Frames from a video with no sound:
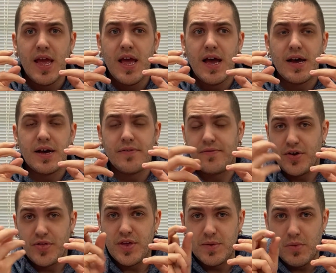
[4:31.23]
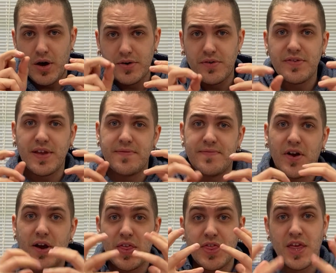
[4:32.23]
Very thin models and
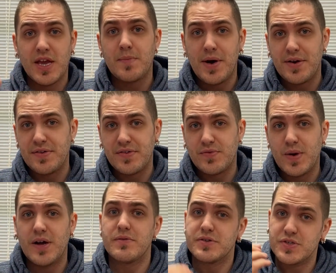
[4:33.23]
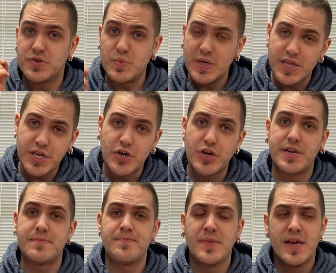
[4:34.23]
very thick models as well, which is really
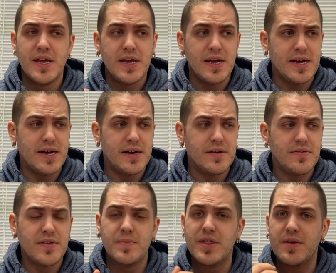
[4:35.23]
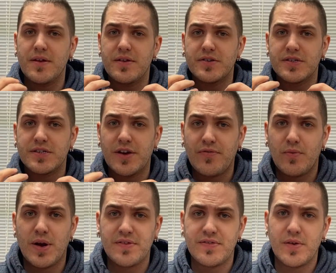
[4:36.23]
good. Some of the different
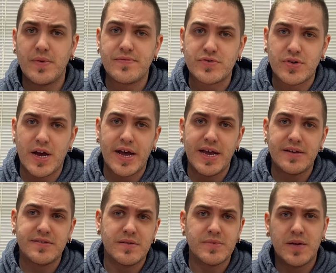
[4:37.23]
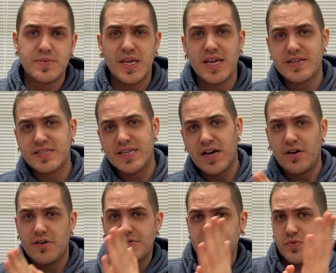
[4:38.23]
resins that we've tried, sometimes they
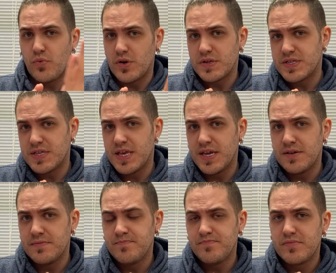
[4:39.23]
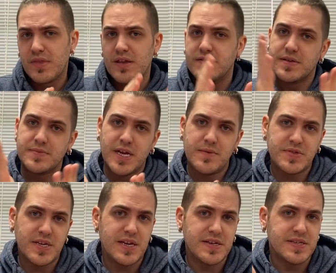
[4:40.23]
excel towards thin, sometimes
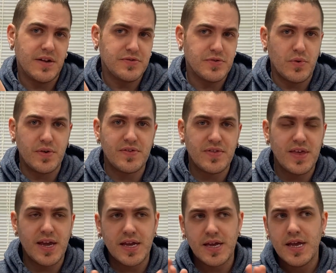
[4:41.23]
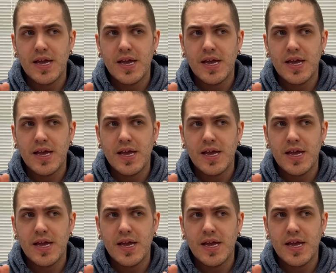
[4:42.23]
they excel towards thick,